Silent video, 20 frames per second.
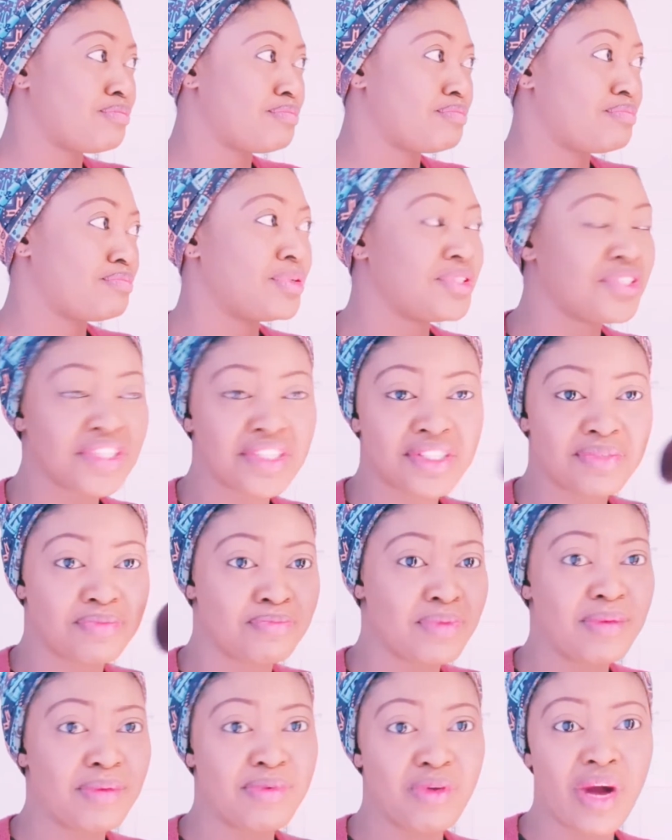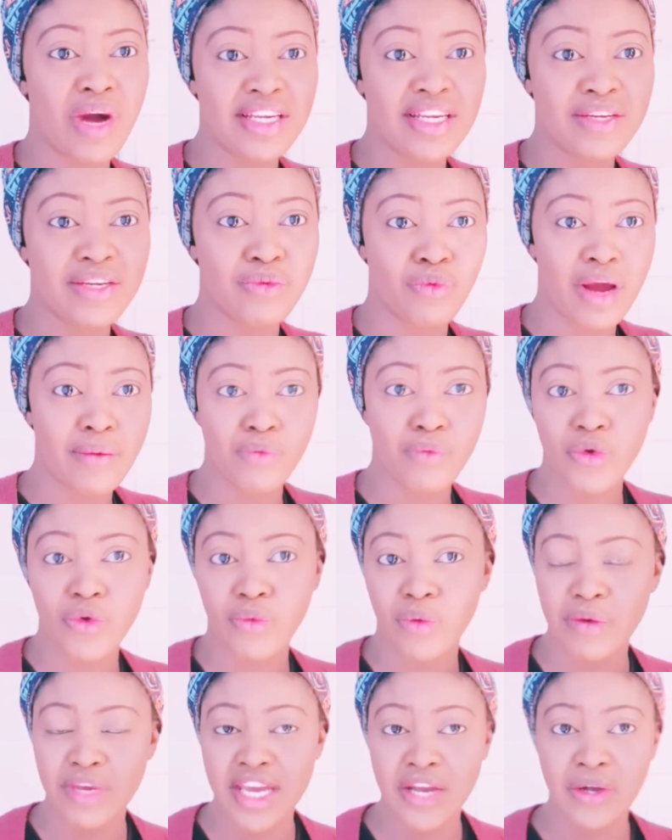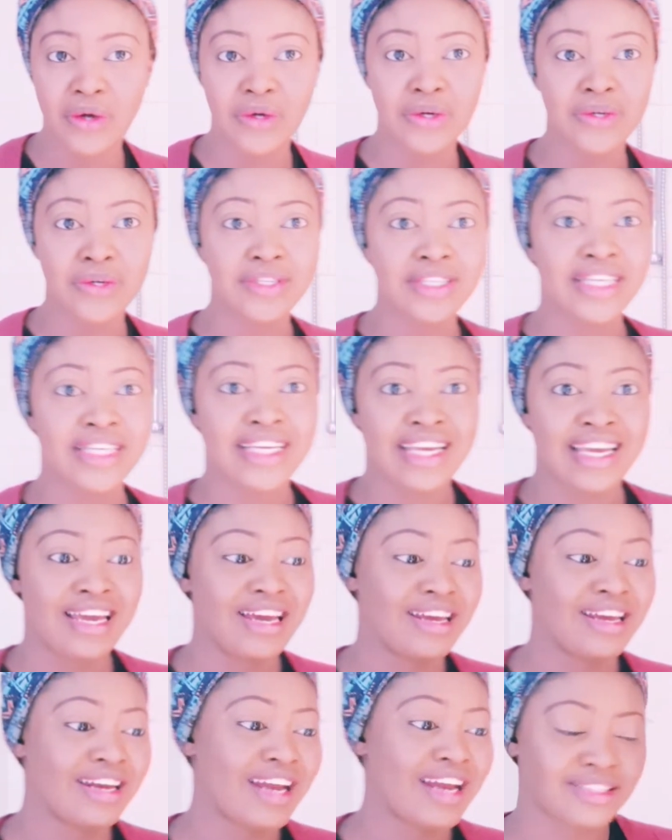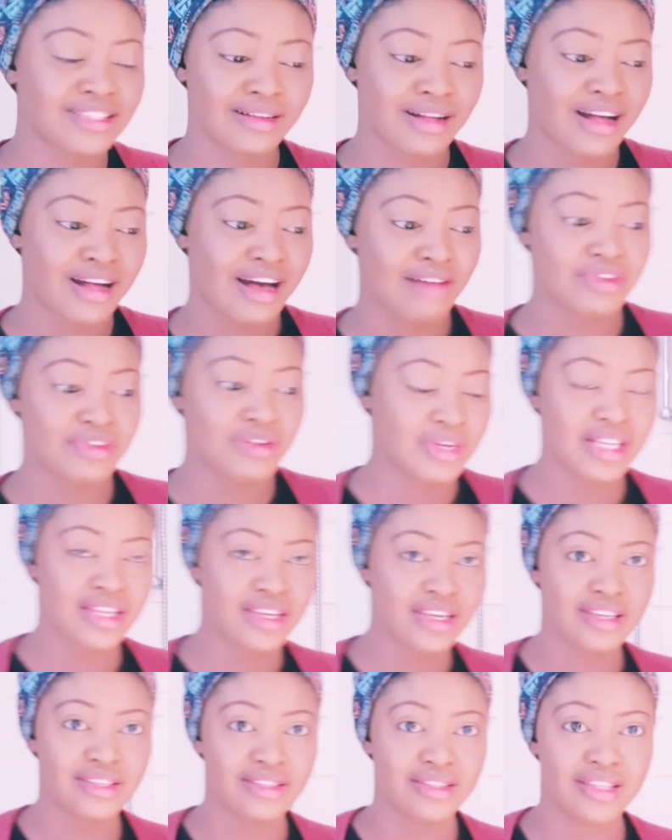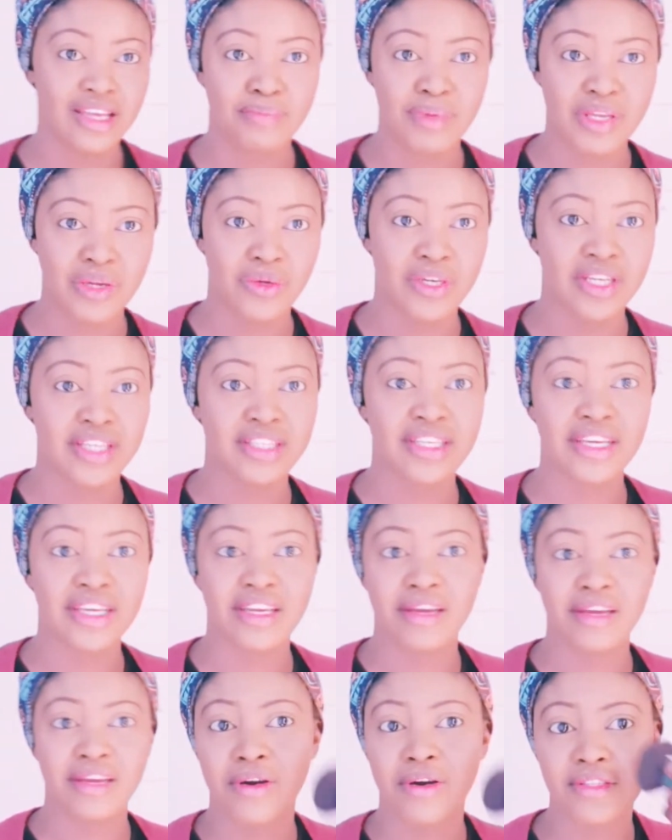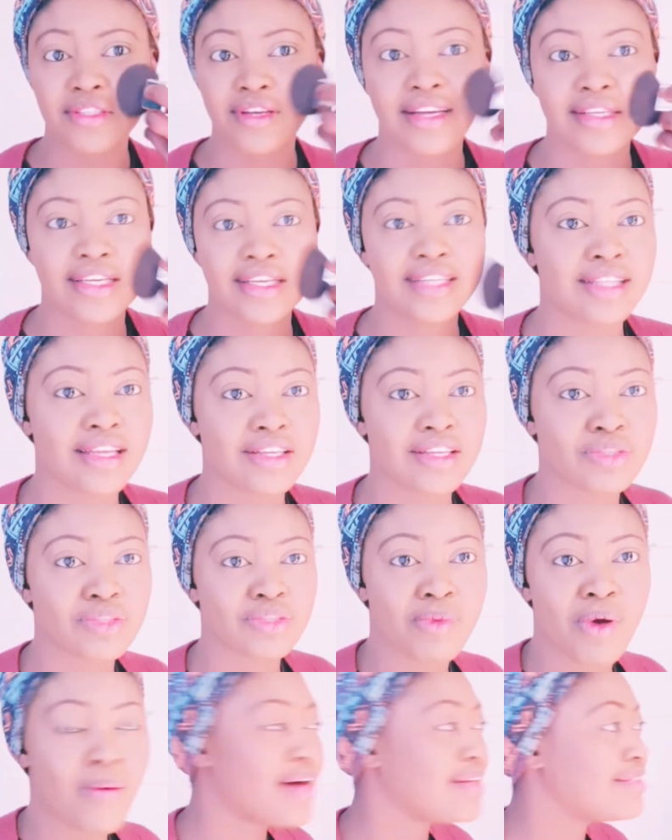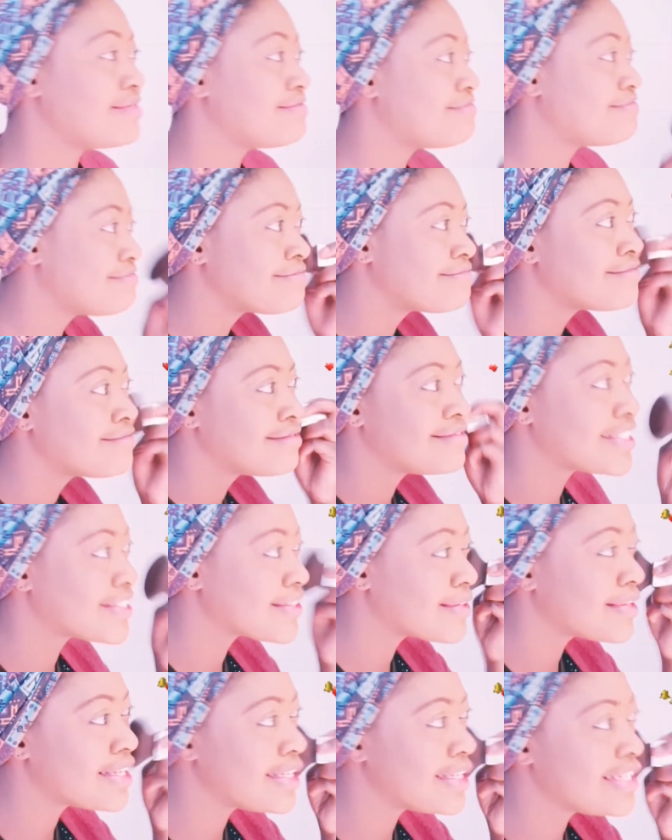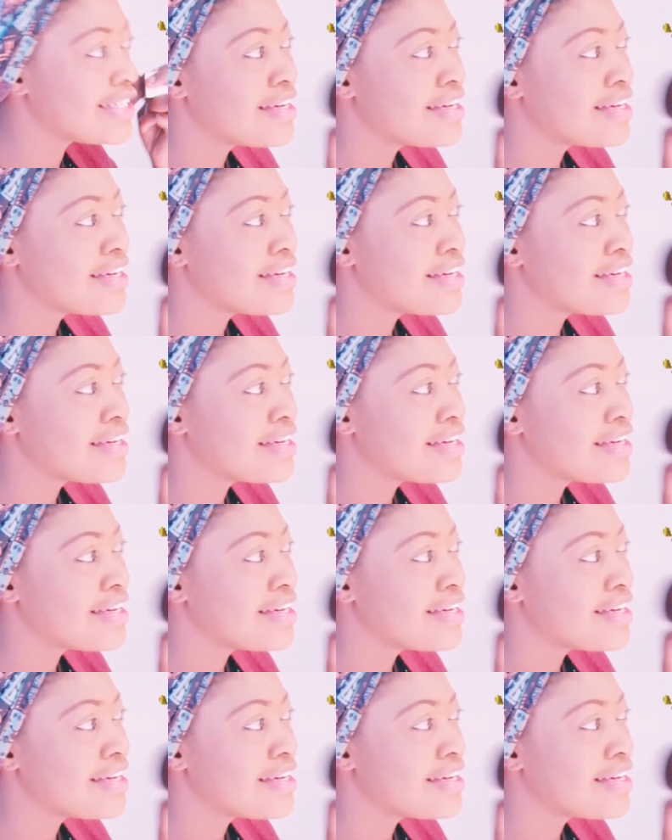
pushed it maybe one, one, one week ago and I still haven't really dipped on it anymore. So I guess the small one, just only,